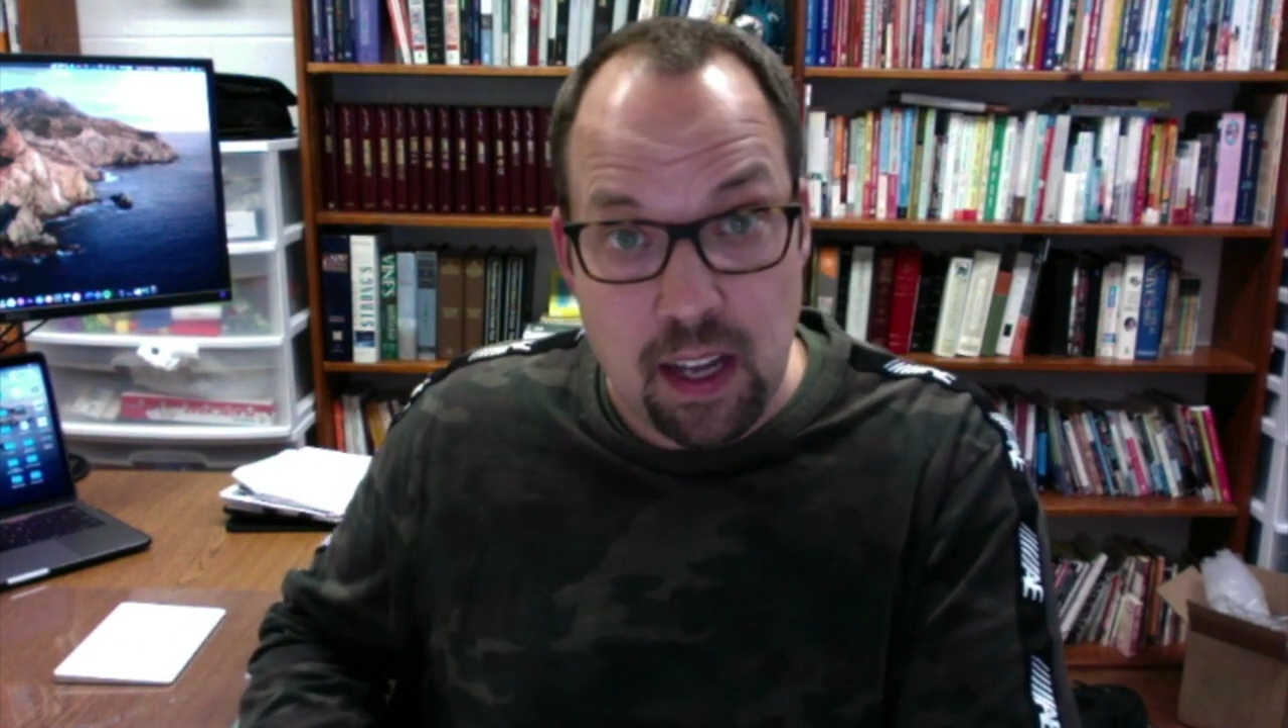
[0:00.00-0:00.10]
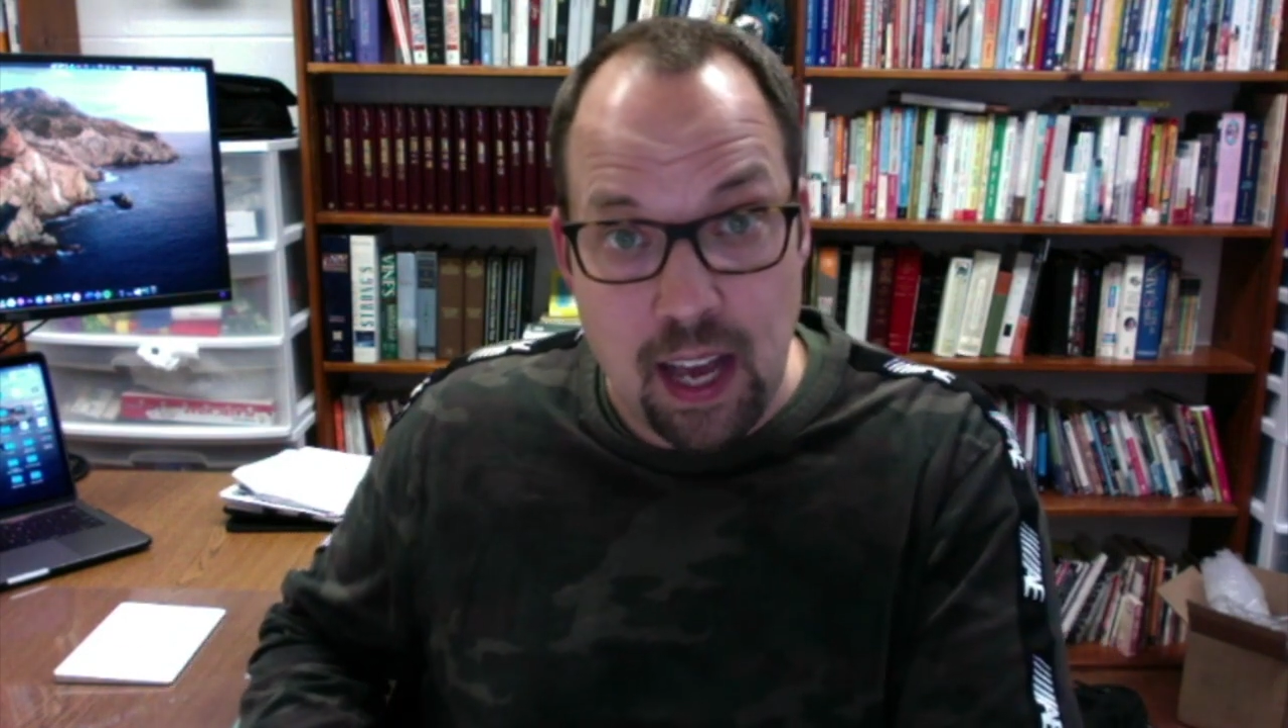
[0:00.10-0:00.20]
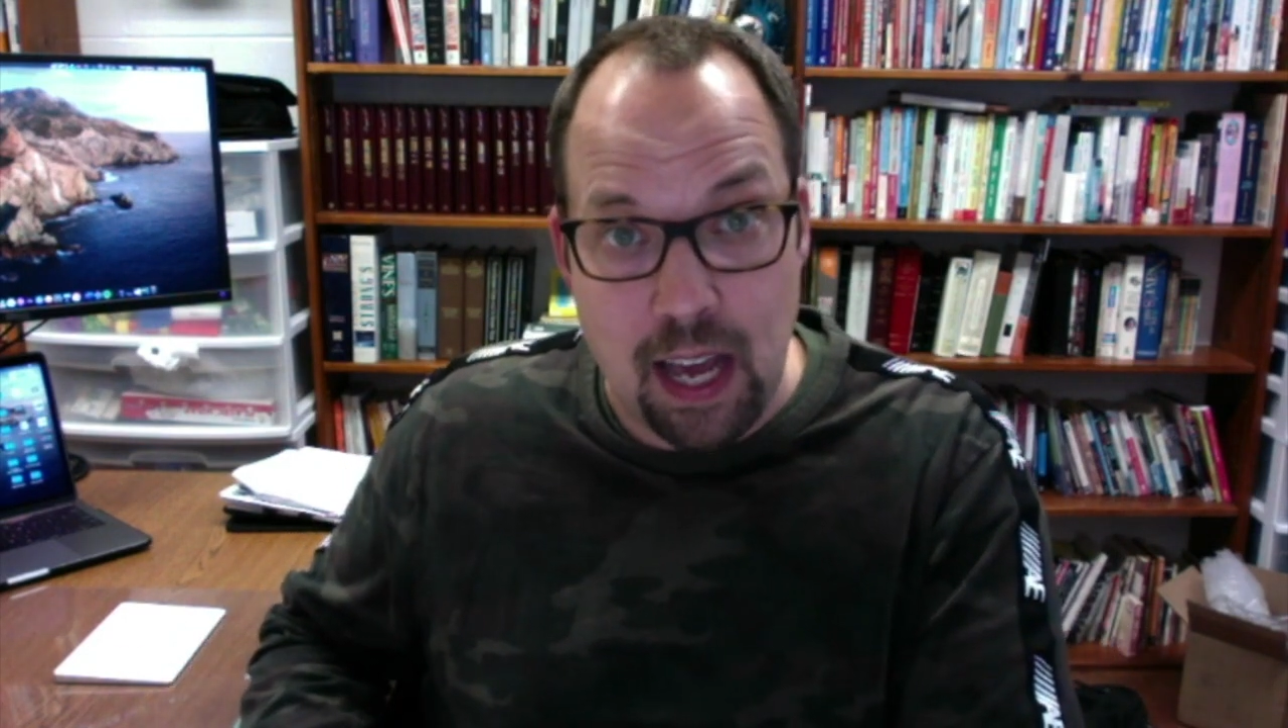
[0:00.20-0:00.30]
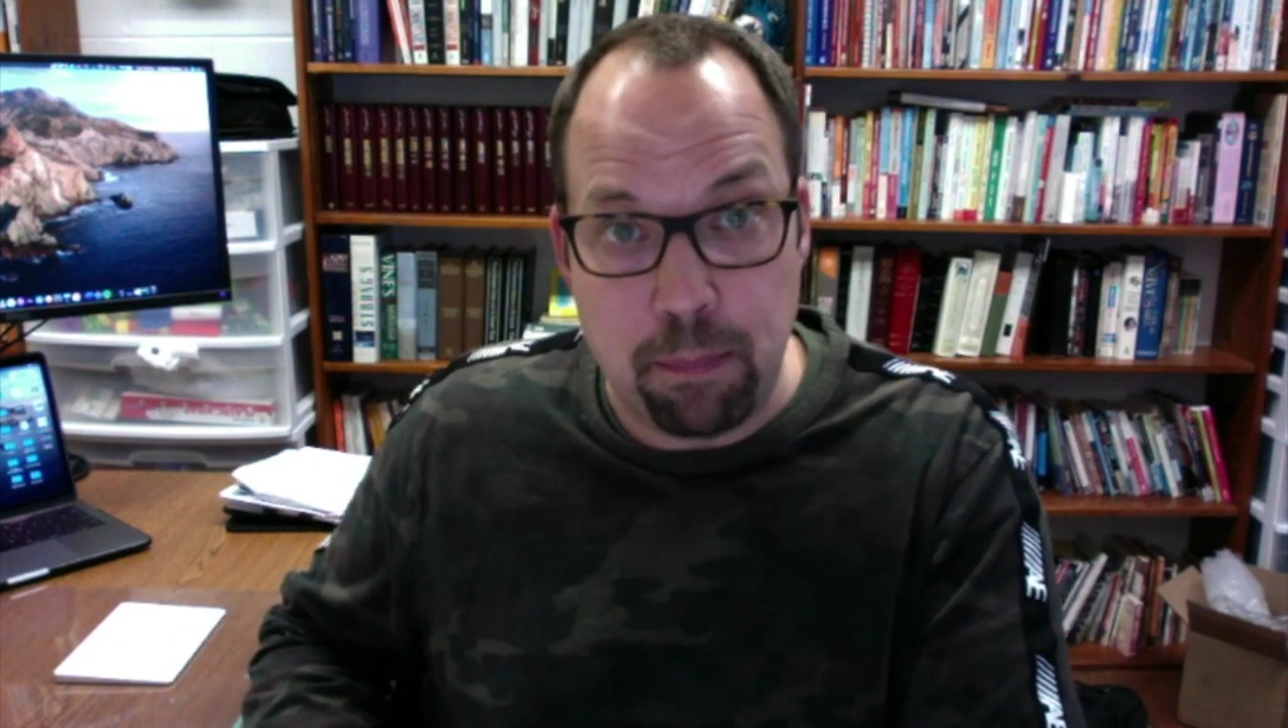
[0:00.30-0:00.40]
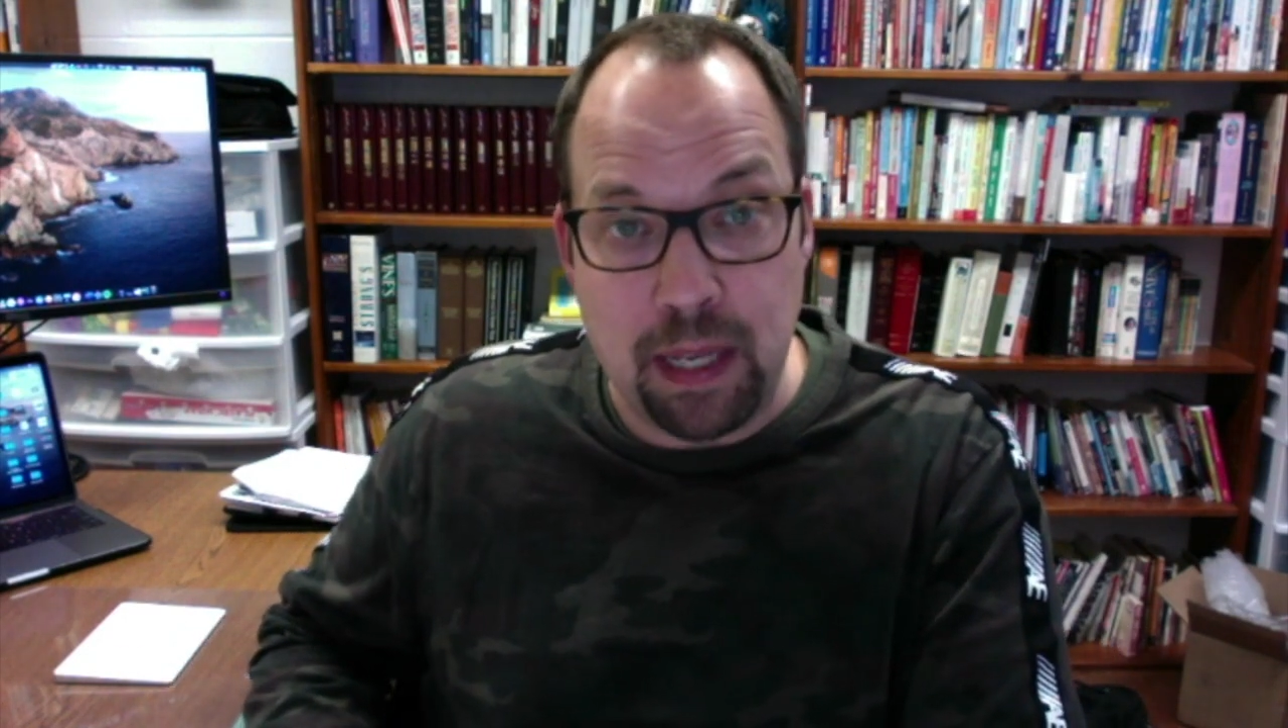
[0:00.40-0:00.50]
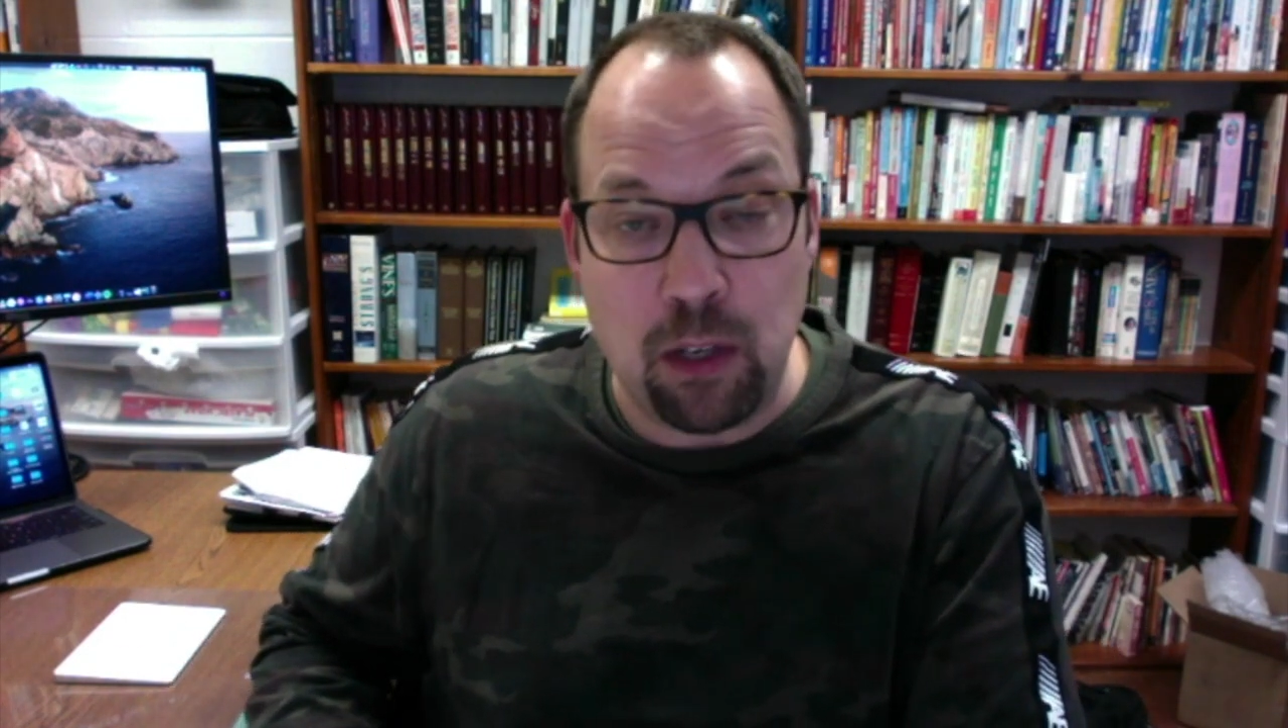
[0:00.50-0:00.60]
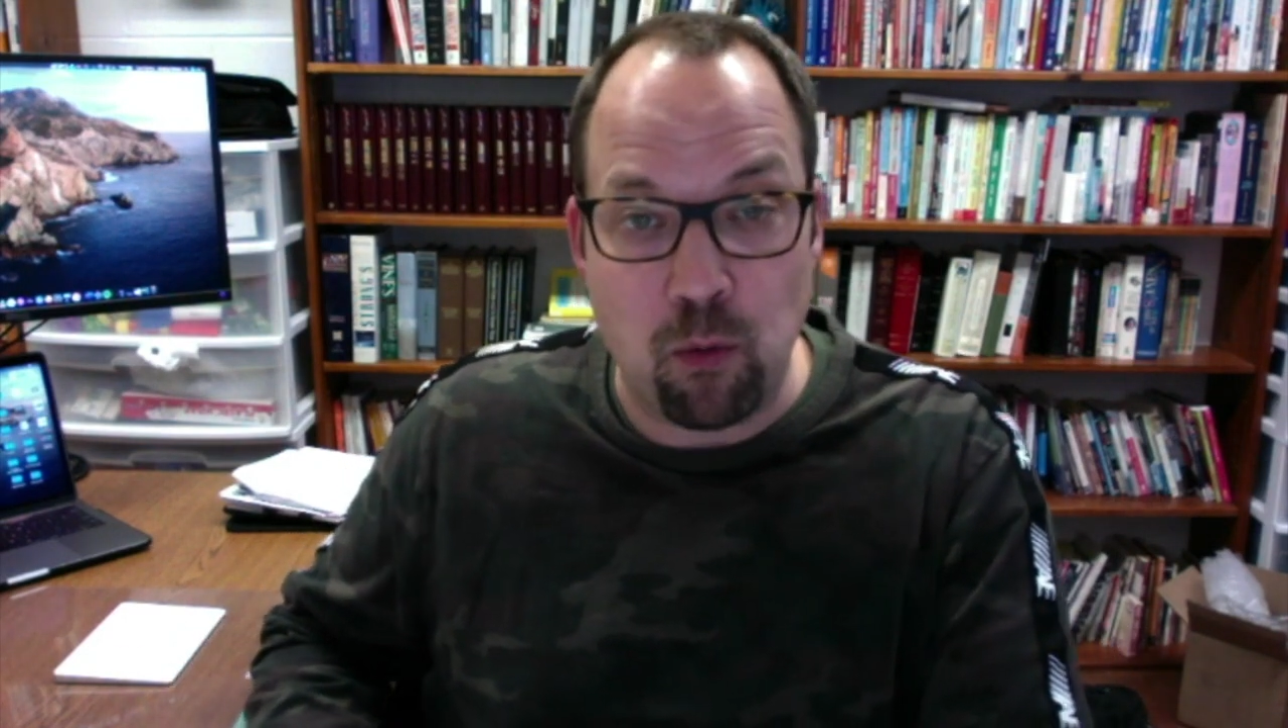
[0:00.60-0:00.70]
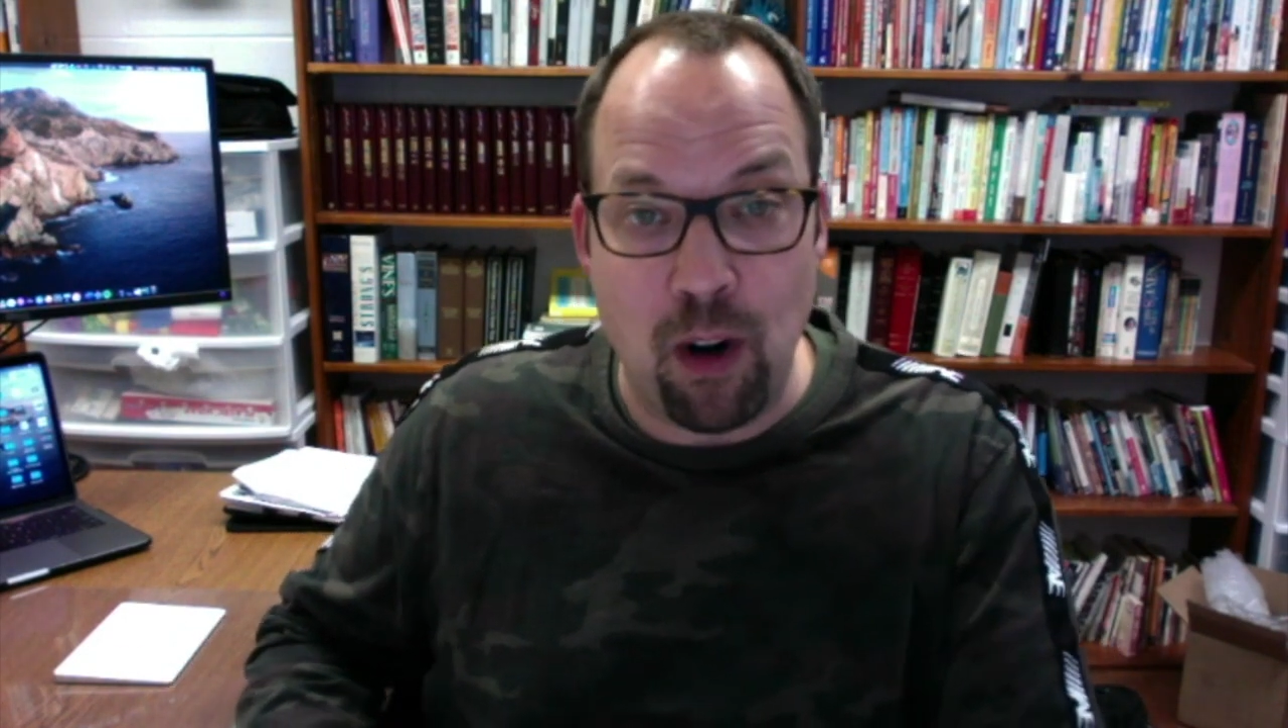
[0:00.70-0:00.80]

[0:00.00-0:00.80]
and being